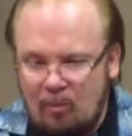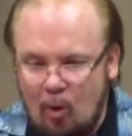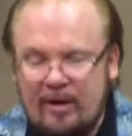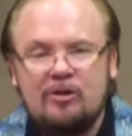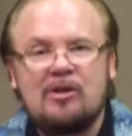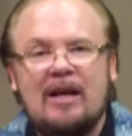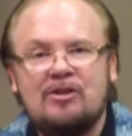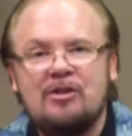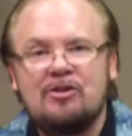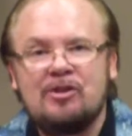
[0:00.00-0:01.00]
morning
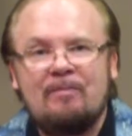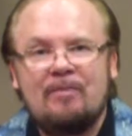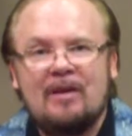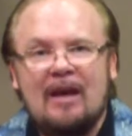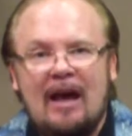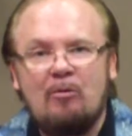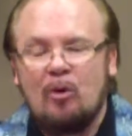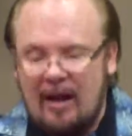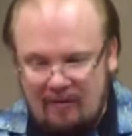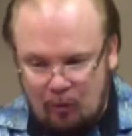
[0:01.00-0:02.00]
sessions, and we're
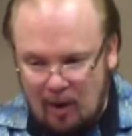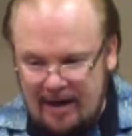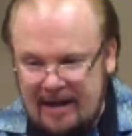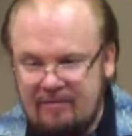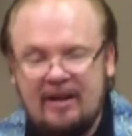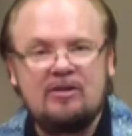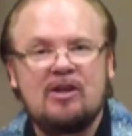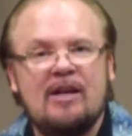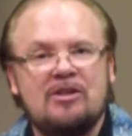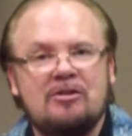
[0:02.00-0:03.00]
going to have great evening
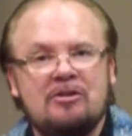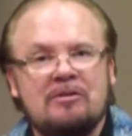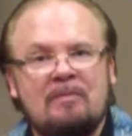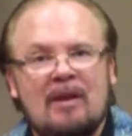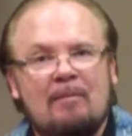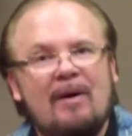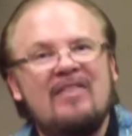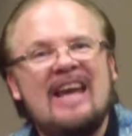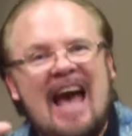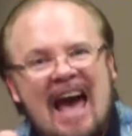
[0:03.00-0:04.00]
sessions. But
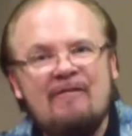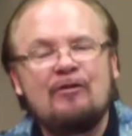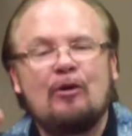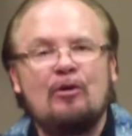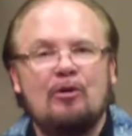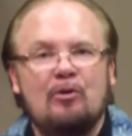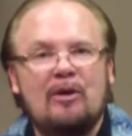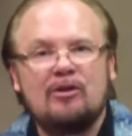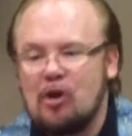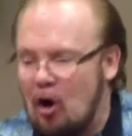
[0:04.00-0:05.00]
the afternoon
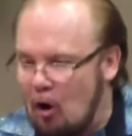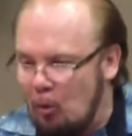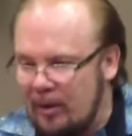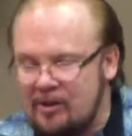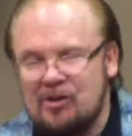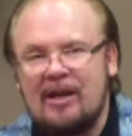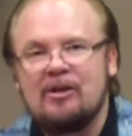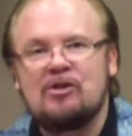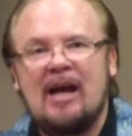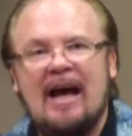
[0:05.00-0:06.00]
is always set
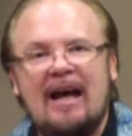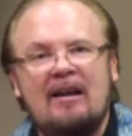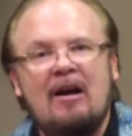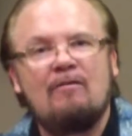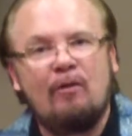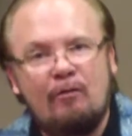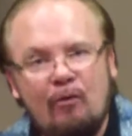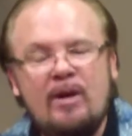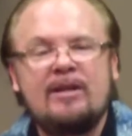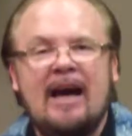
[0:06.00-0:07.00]
aside for
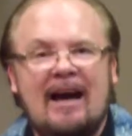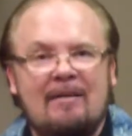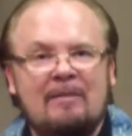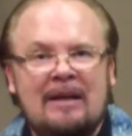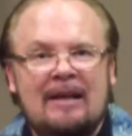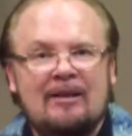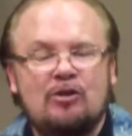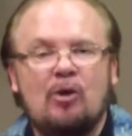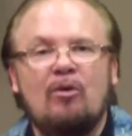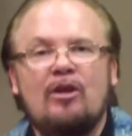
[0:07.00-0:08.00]
free time
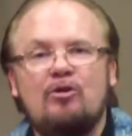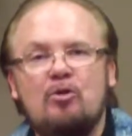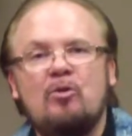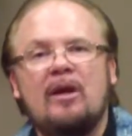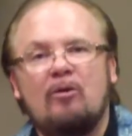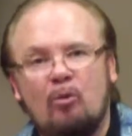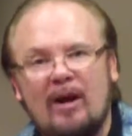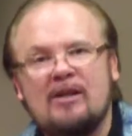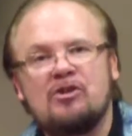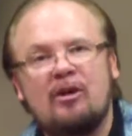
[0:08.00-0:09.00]
so that you can
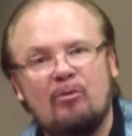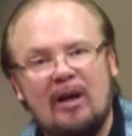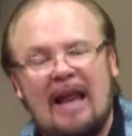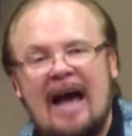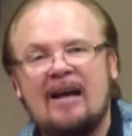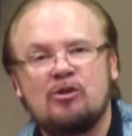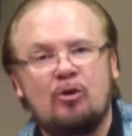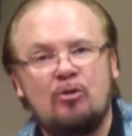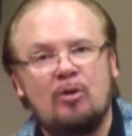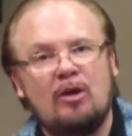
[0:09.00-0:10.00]
rest and relax,
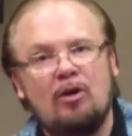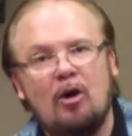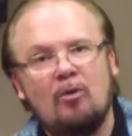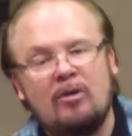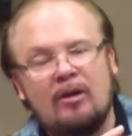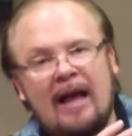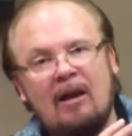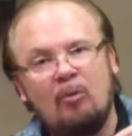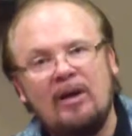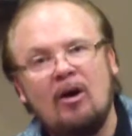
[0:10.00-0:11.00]
or you can go to the
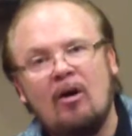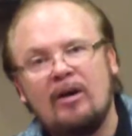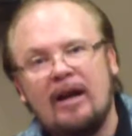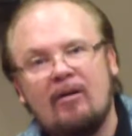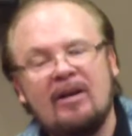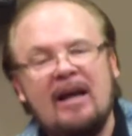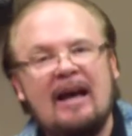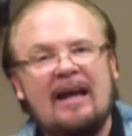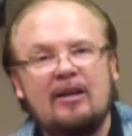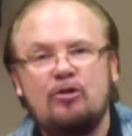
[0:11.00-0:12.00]
Callaway Garden
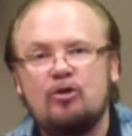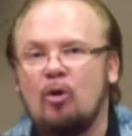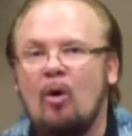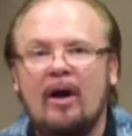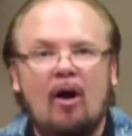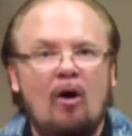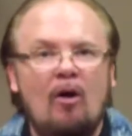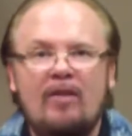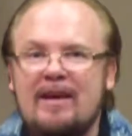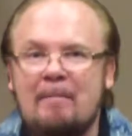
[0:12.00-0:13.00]
area and enjoy
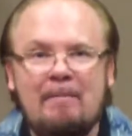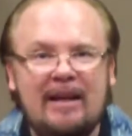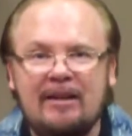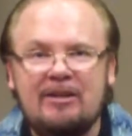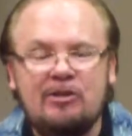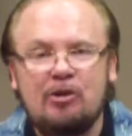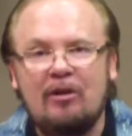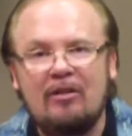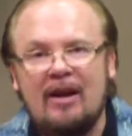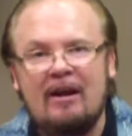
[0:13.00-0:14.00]
all the amenities that
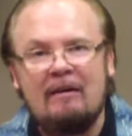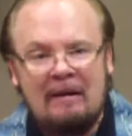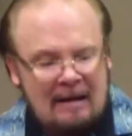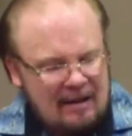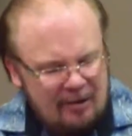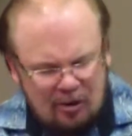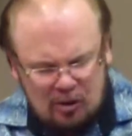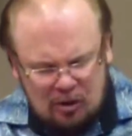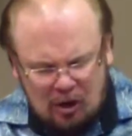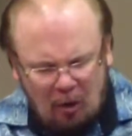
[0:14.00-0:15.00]
are there. There's
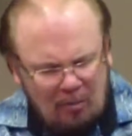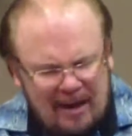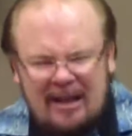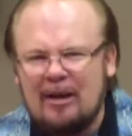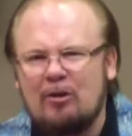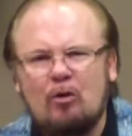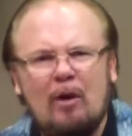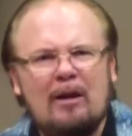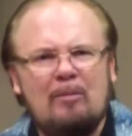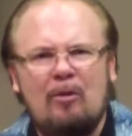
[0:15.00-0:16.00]
so many
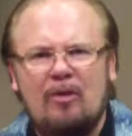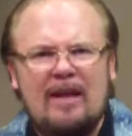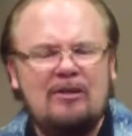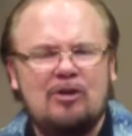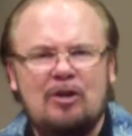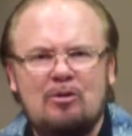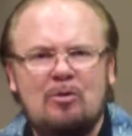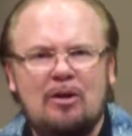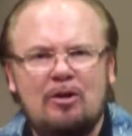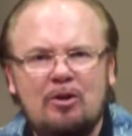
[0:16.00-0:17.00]
incredible things that you
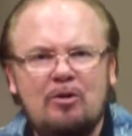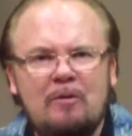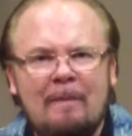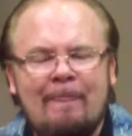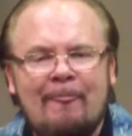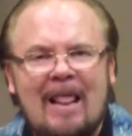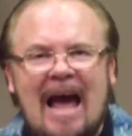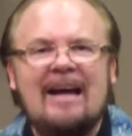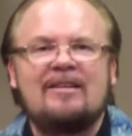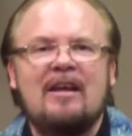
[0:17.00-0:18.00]
can do.
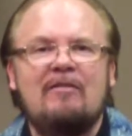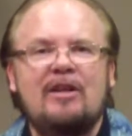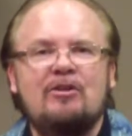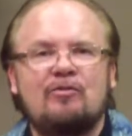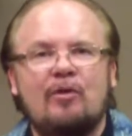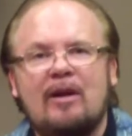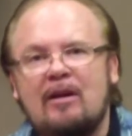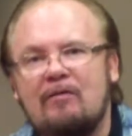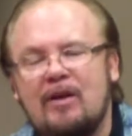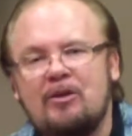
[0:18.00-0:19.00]
Activities for
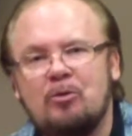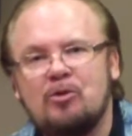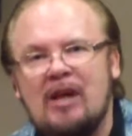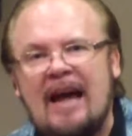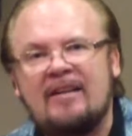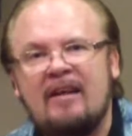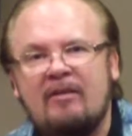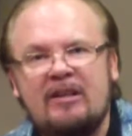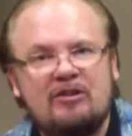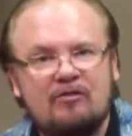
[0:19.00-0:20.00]
individuals,
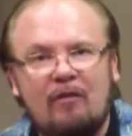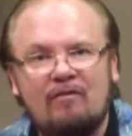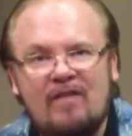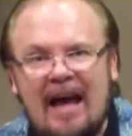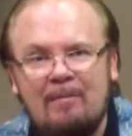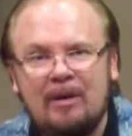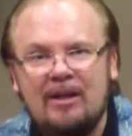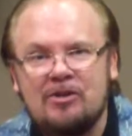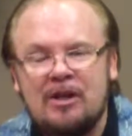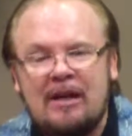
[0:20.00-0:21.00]
activities for
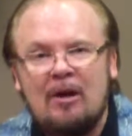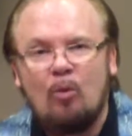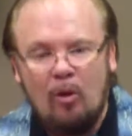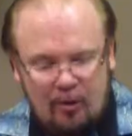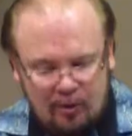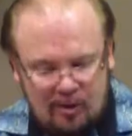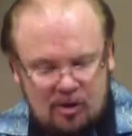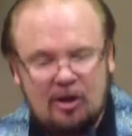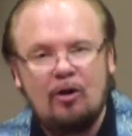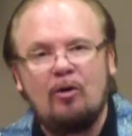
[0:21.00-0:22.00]
families, whether it's
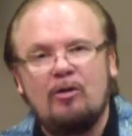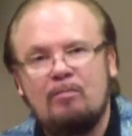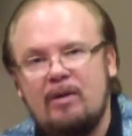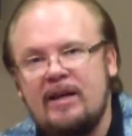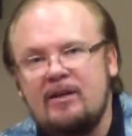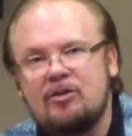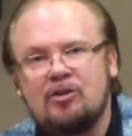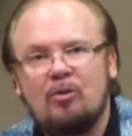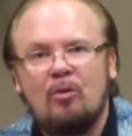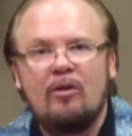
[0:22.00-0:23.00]
to go to the beach,
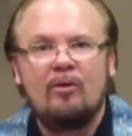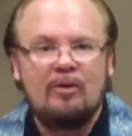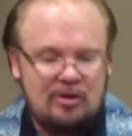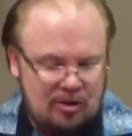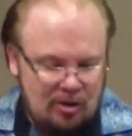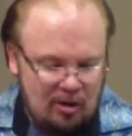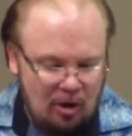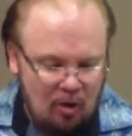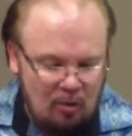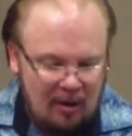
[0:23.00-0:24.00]
or whether it's to
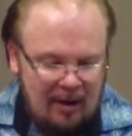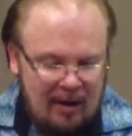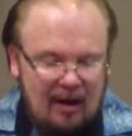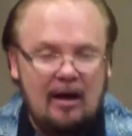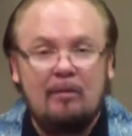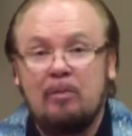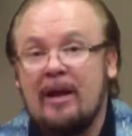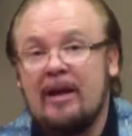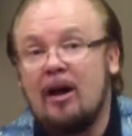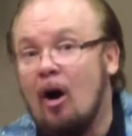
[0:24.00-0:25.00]
go
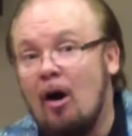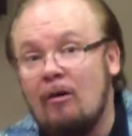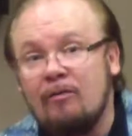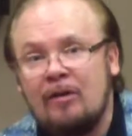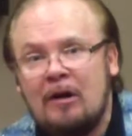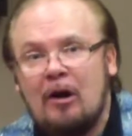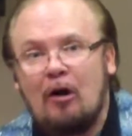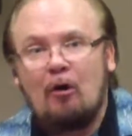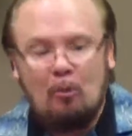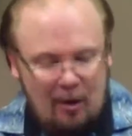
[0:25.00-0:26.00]
play golf,
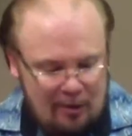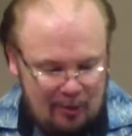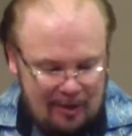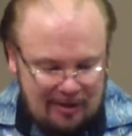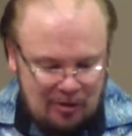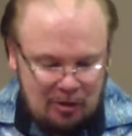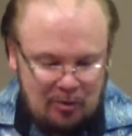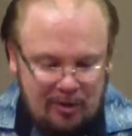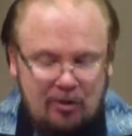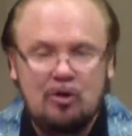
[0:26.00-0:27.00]
or whether it's
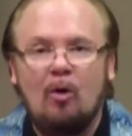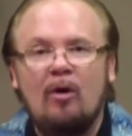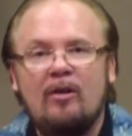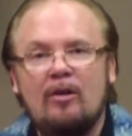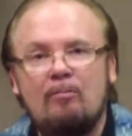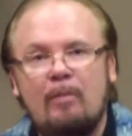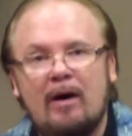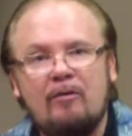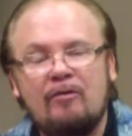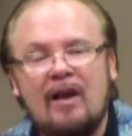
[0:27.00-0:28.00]
to enjoy the
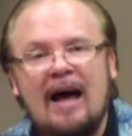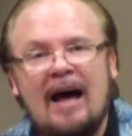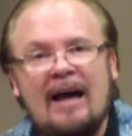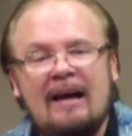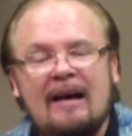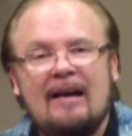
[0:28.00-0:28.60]
butterfly